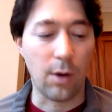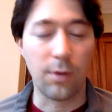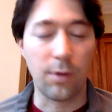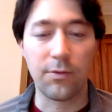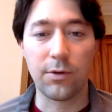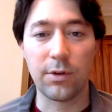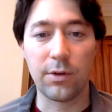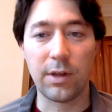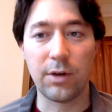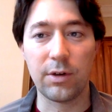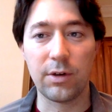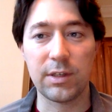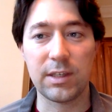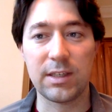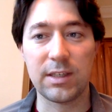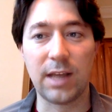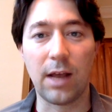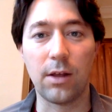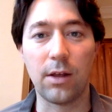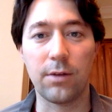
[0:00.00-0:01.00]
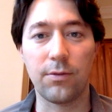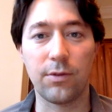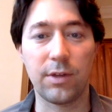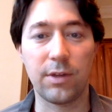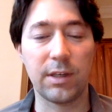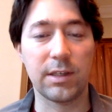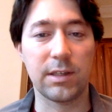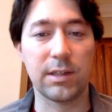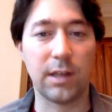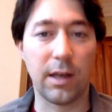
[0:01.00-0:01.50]
However, there is a
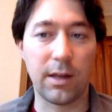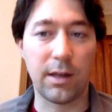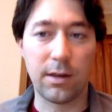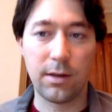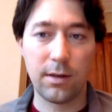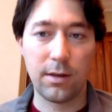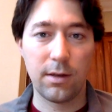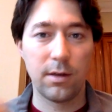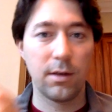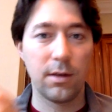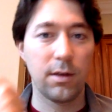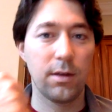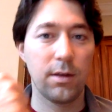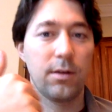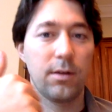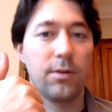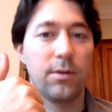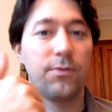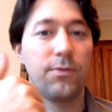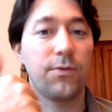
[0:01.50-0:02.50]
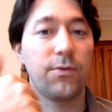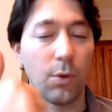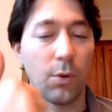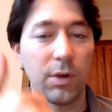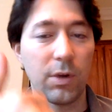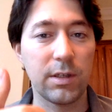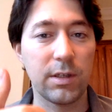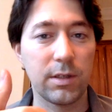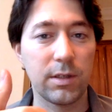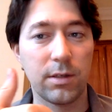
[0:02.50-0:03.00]
talent for things like
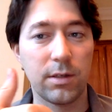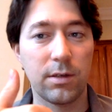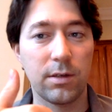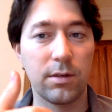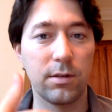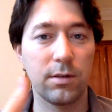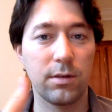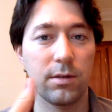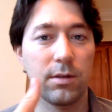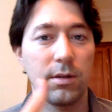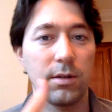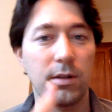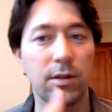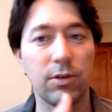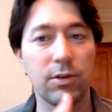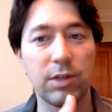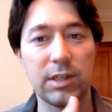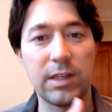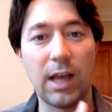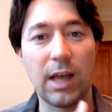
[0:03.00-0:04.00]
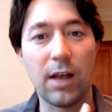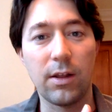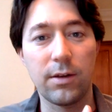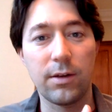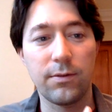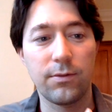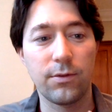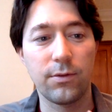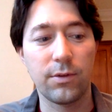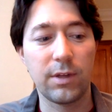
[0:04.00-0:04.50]
focus. There's a
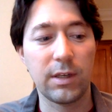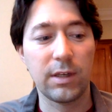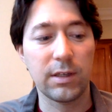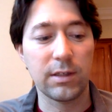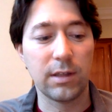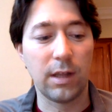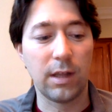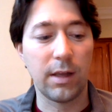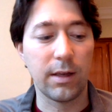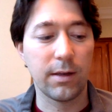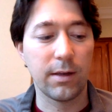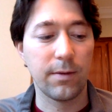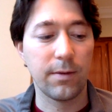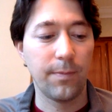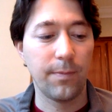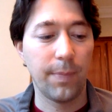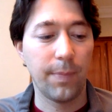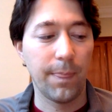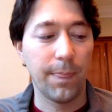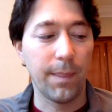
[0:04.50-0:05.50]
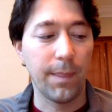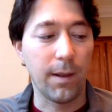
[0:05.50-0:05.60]
talent for things like